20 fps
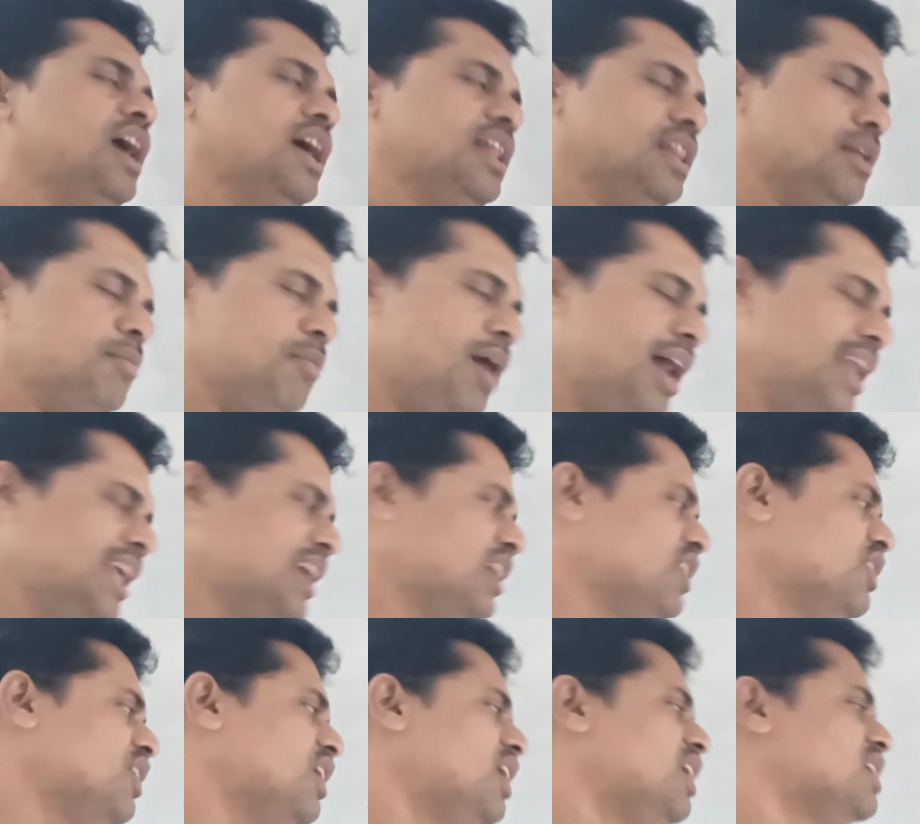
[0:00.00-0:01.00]
The
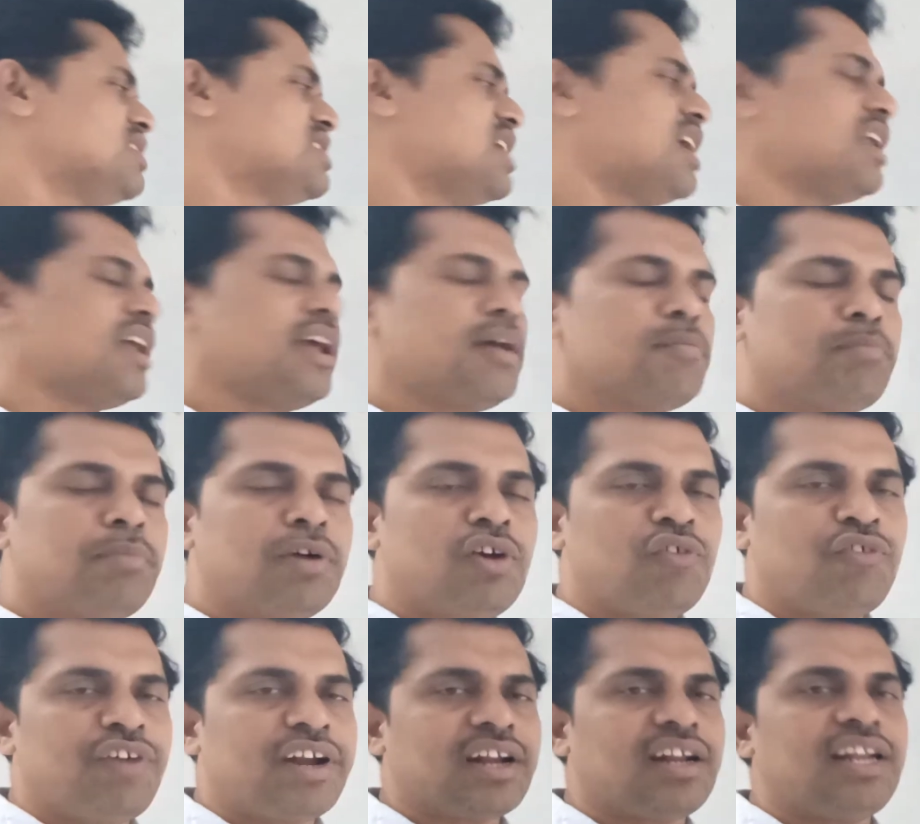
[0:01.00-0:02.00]
molecules are
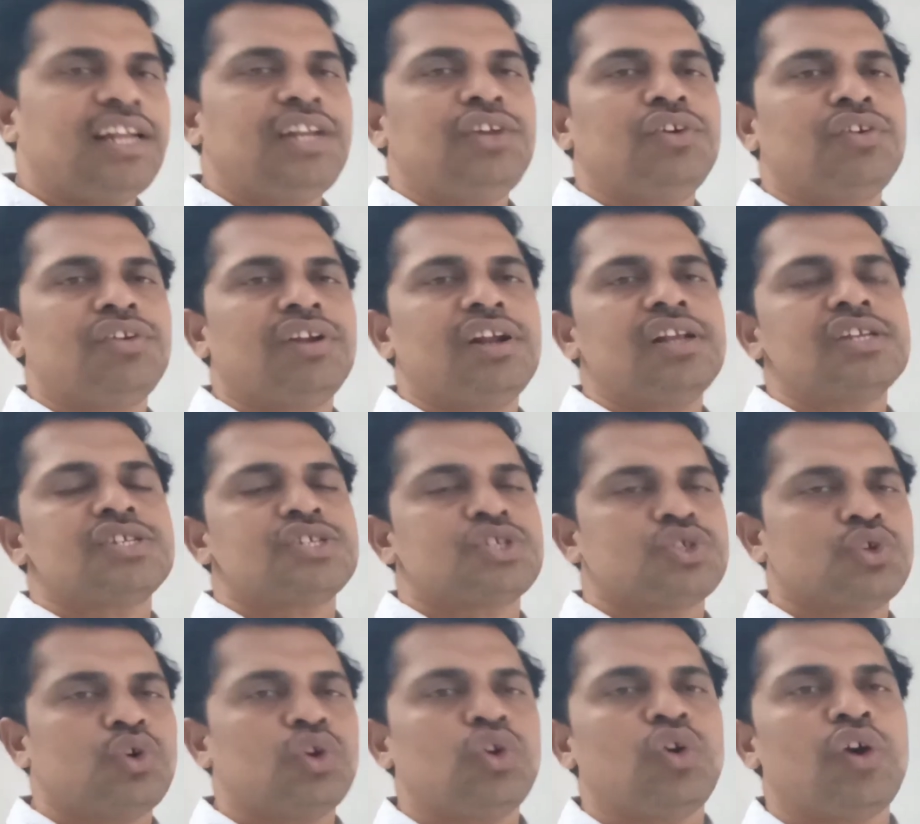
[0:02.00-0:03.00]
perfectly neutral,
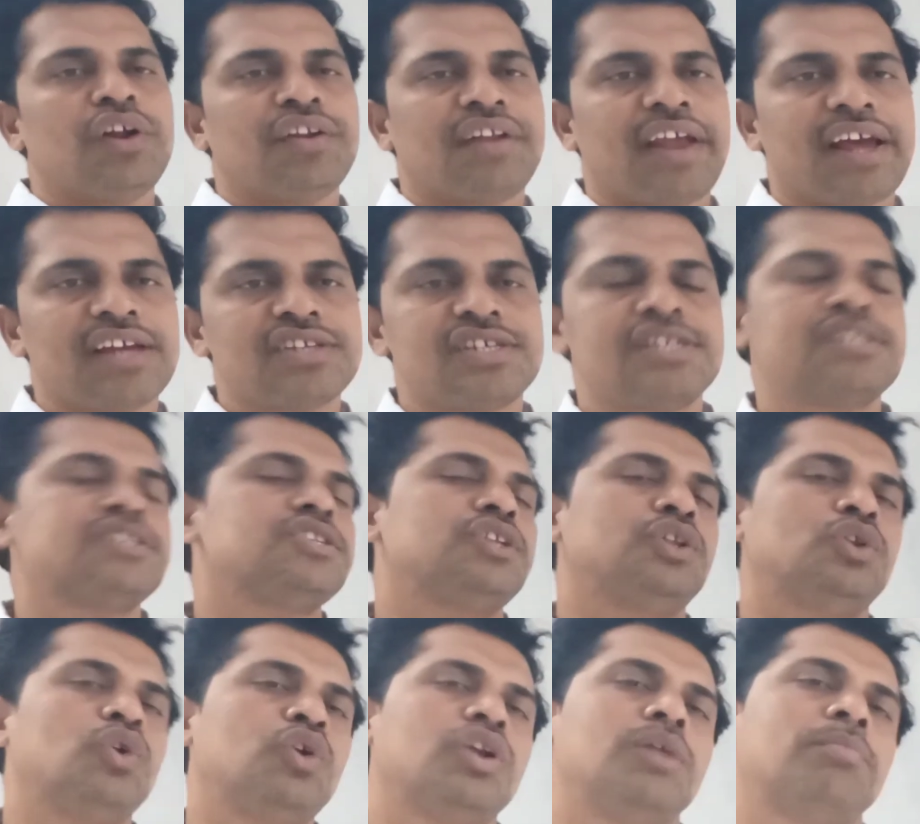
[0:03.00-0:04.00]
so no attractions,
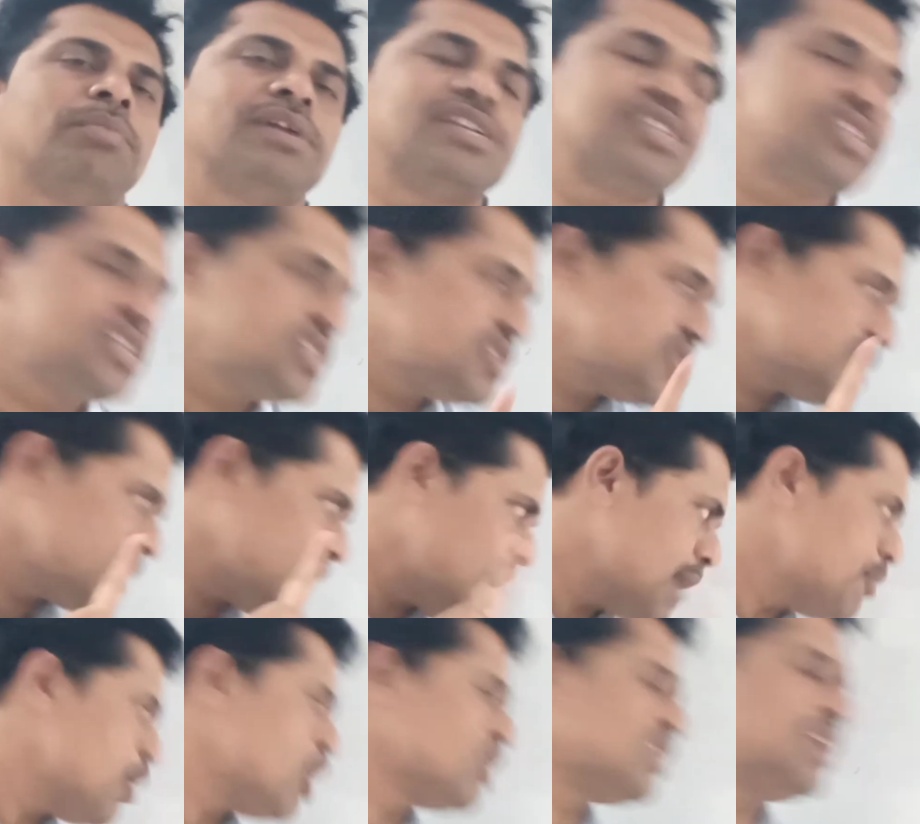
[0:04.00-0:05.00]
no repulsions among